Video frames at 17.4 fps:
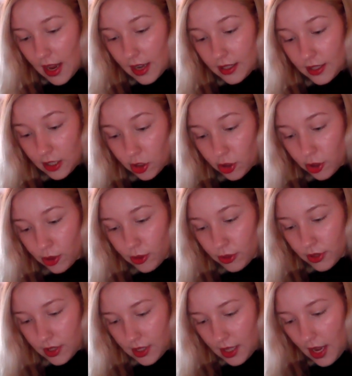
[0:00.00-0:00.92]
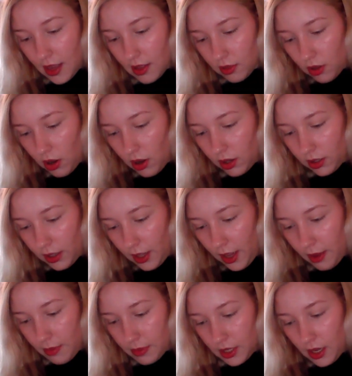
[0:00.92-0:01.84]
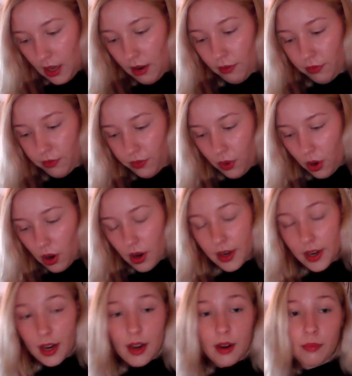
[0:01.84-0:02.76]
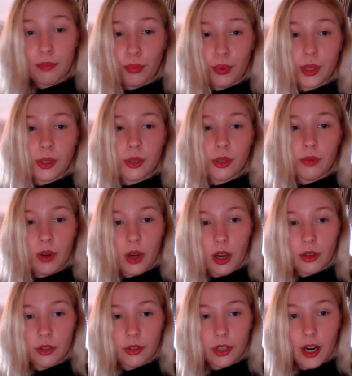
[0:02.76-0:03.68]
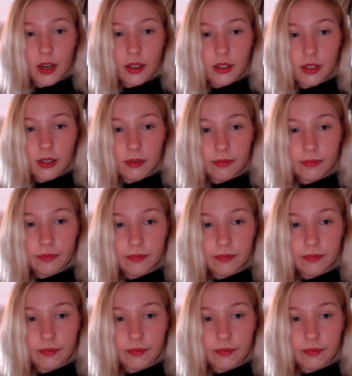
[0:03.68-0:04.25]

additional state law claims in fraud and breach of contract.